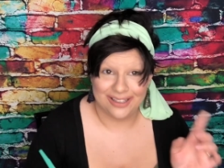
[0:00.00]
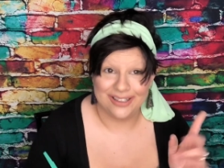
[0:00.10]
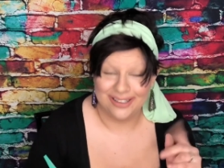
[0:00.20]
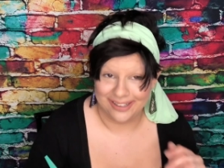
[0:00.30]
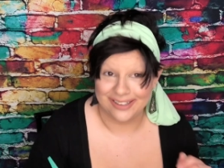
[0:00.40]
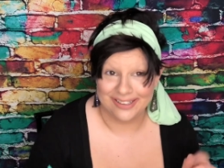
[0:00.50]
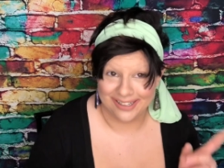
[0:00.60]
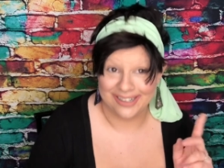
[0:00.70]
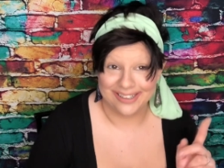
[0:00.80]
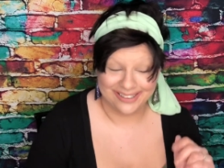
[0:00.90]

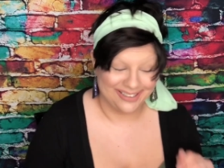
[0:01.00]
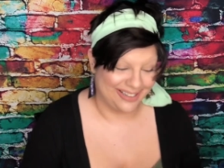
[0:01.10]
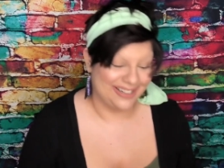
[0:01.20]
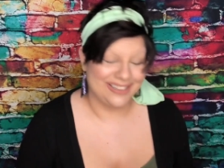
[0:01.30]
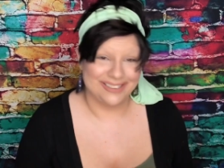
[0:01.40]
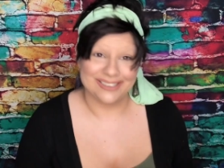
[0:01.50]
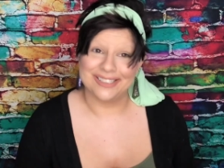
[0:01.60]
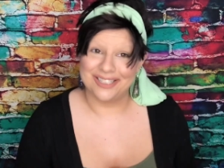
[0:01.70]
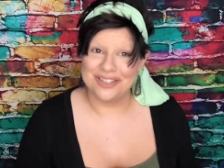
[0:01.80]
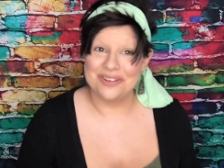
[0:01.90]
yeah. I need
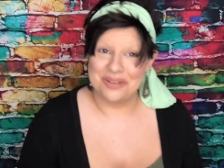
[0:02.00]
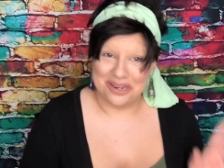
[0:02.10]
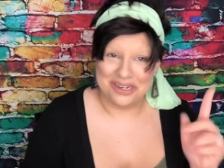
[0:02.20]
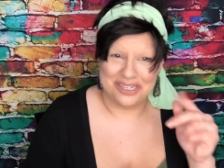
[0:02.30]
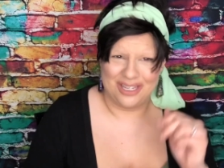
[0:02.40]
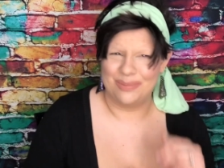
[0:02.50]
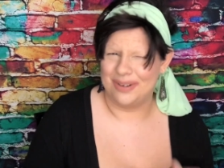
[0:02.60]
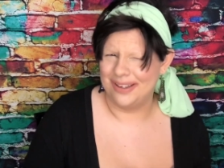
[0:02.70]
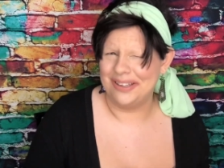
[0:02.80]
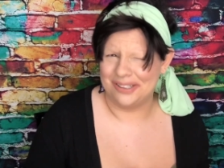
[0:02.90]
to keep
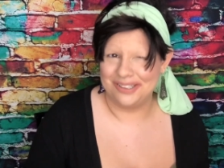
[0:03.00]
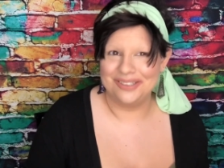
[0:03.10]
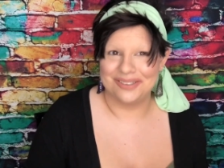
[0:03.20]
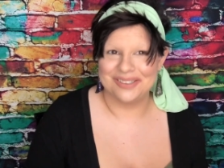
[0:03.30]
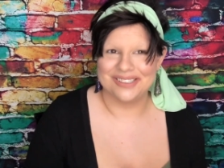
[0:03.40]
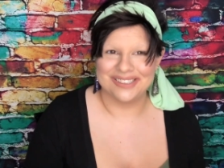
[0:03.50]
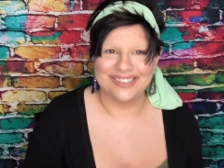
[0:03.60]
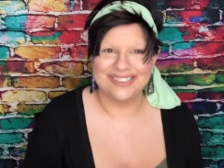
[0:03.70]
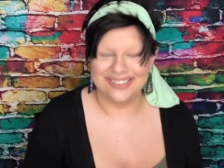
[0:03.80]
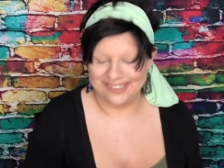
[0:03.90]
an eye on you because
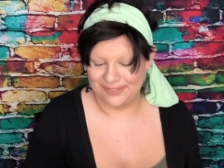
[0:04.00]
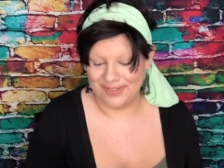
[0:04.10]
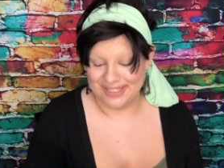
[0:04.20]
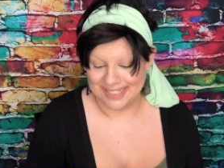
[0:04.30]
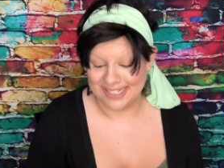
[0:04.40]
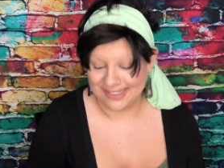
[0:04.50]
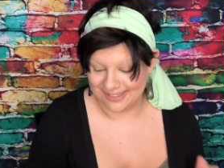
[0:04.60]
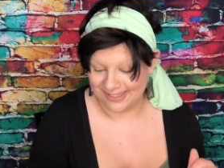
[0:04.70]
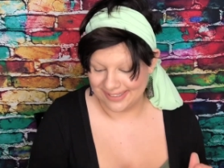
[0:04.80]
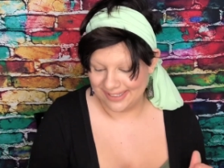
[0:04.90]
this is
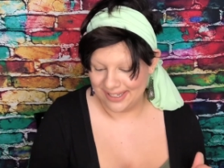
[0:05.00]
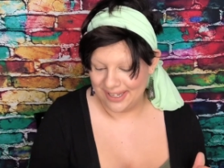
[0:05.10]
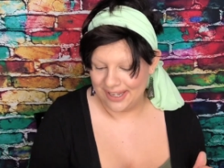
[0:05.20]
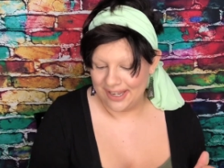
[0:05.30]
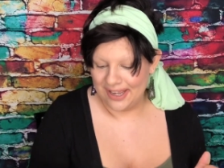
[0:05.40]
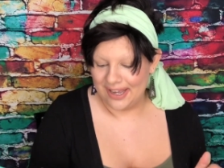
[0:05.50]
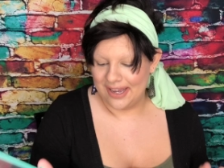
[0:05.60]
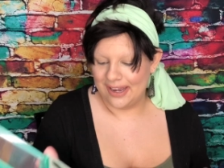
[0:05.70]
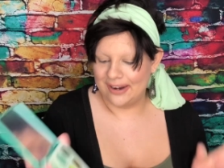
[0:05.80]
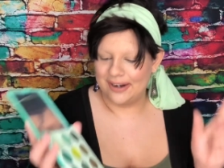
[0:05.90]
fantastic.
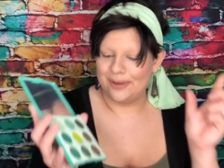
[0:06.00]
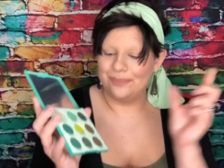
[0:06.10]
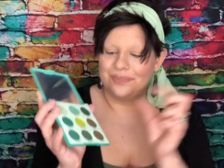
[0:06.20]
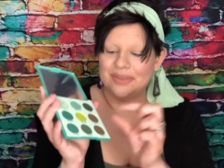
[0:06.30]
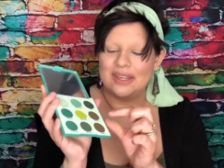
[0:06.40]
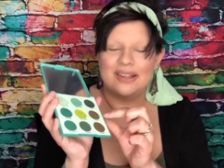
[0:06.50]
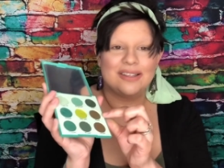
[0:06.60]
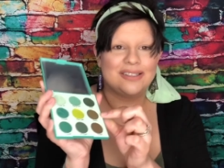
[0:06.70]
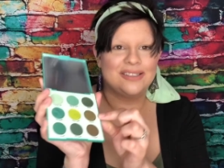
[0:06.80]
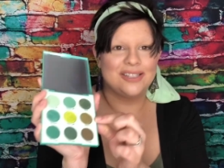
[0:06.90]
All right,
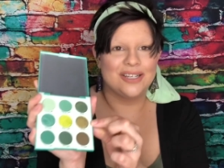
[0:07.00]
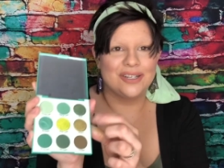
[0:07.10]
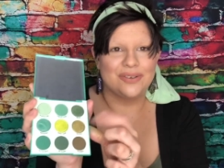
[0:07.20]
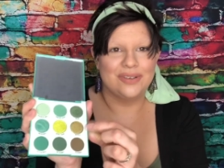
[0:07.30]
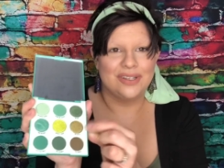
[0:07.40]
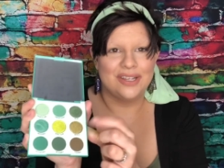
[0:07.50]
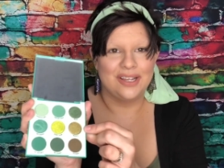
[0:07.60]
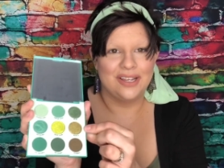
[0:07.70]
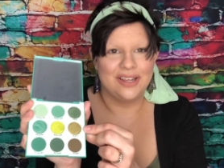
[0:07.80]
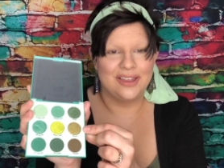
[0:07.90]
so
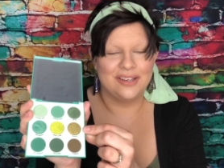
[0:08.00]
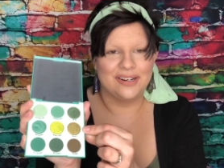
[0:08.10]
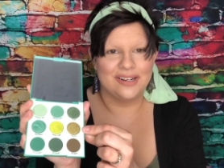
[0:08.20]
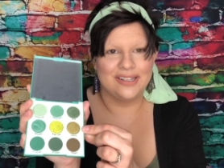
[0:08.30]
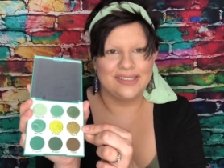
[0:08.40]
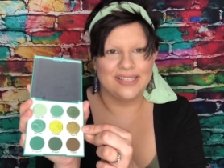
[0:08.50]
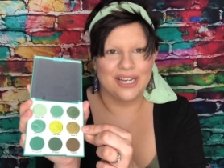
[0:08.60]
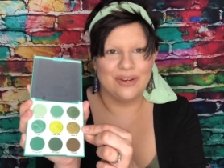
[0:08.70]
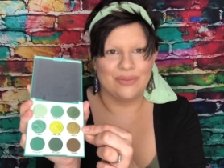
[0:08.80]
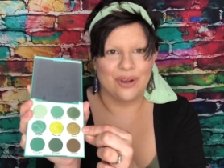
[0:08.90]
third in the
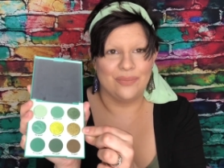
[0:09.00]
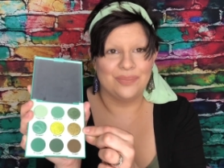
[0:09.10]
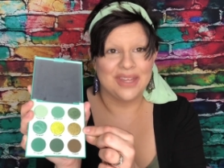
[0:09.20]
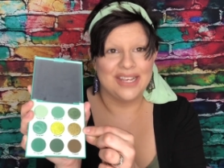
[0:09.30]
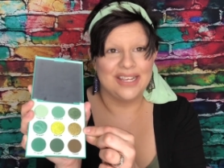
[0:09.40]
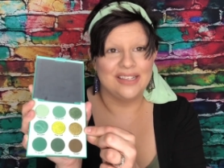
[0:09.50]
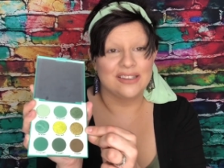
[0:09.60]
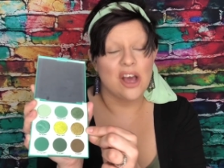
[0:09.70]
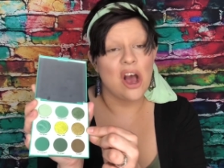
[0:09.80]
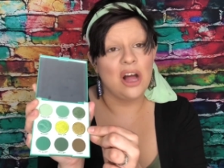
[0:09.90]
second row
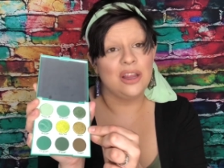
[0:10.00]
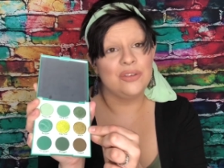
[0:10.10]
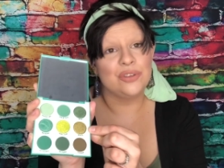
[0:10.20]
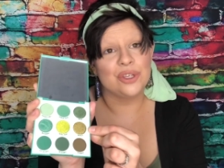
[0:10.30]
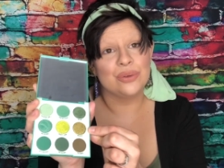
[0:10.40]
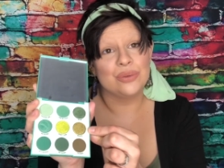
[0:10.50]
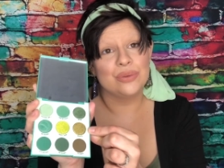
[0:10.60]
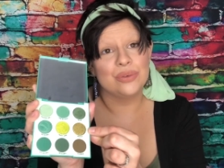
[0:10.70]
is Olive You.